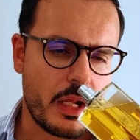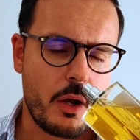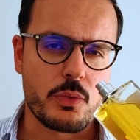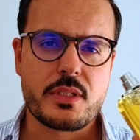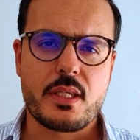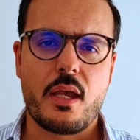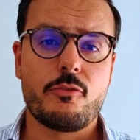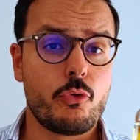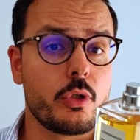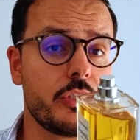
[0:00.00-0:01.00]
I would say,
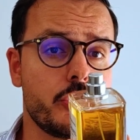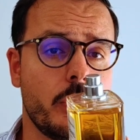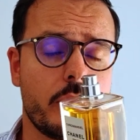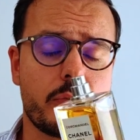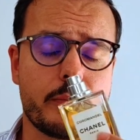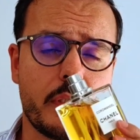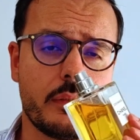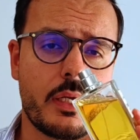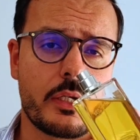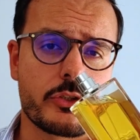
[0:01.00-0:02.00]
for the 200
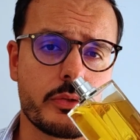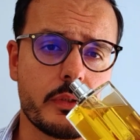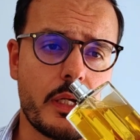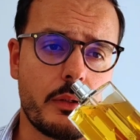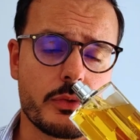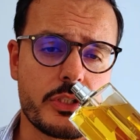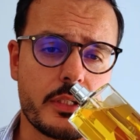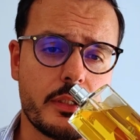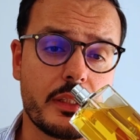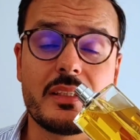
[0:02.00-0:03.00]
ml, actually, I would
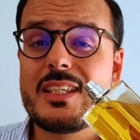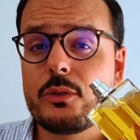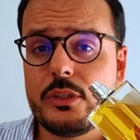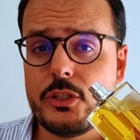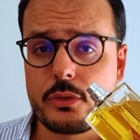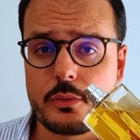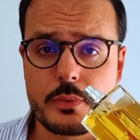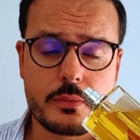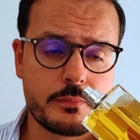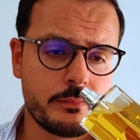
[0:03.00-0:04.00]
say, at least here in Europe.